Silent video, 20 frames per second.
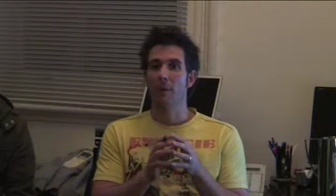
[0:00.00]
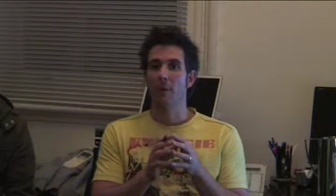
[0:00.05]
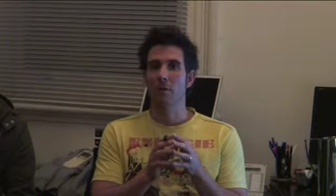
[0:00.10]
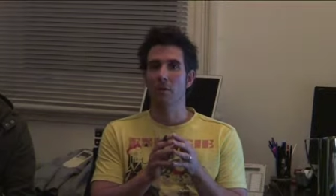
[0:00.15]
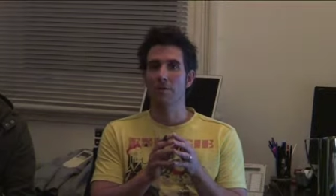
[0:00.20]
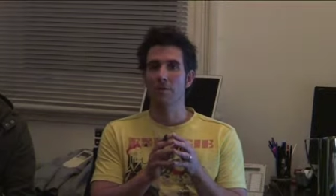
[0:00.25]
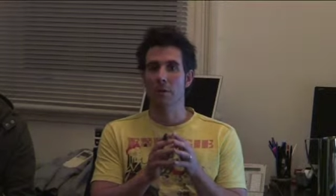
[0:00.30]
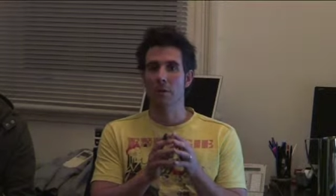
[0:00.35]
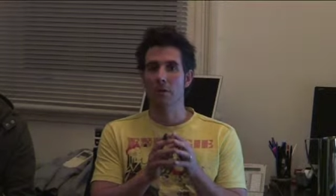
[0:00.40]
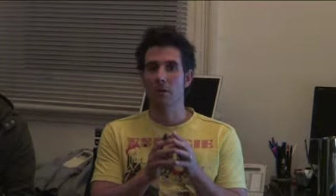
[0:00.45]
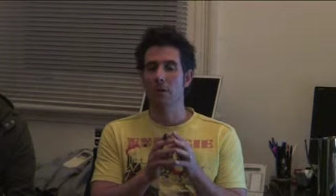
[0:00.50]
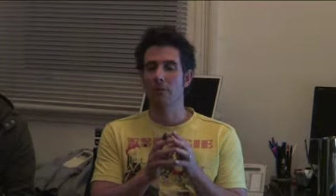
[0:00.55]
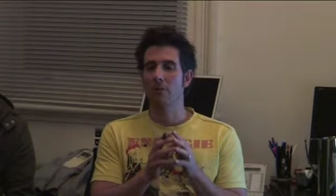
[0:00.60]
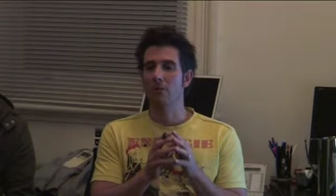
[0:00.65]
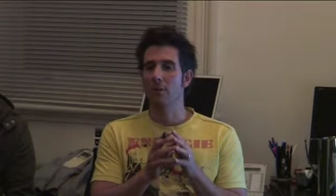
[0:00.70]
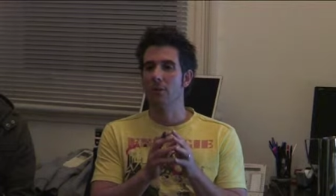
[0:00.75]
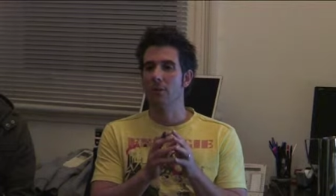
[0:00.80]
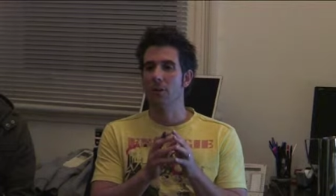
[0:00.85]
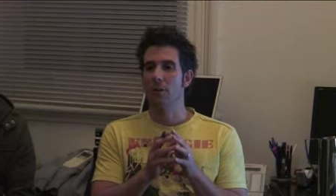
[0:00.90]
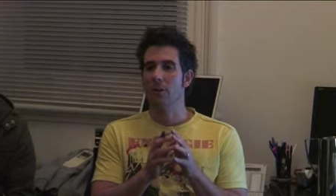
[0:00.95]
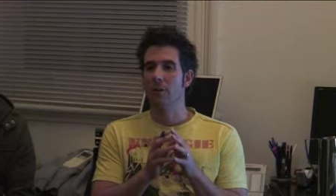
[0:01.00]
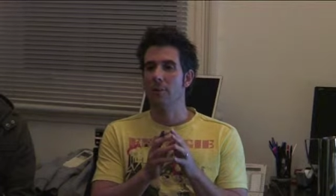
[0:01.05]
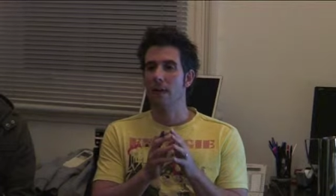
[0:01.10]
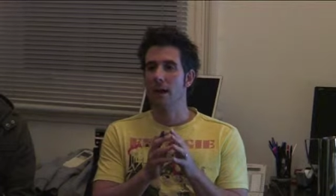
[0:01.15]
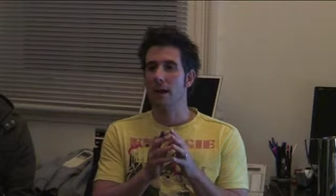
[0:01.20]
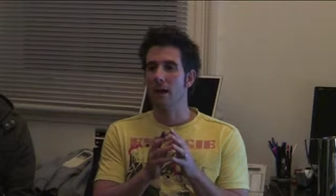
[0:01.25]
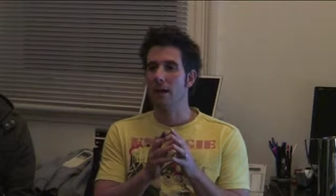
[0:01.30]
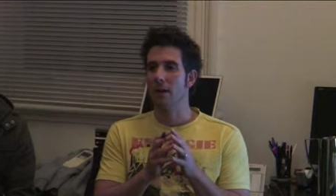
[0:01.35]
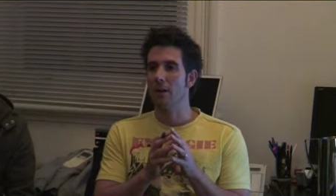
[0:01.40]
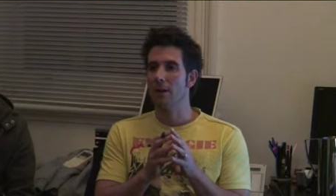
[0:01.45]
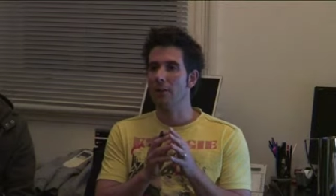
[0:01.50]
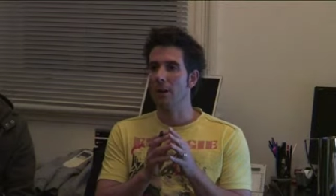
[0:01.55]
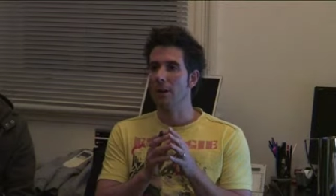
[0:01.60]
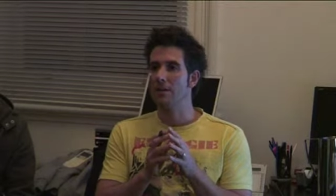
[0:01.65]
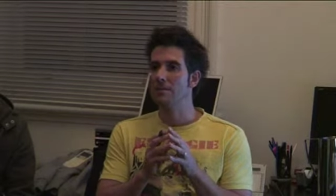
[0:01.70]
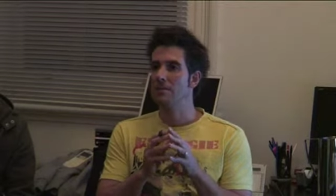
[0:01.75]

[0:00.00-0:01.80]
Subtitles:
There is a lot to learn about colour grading.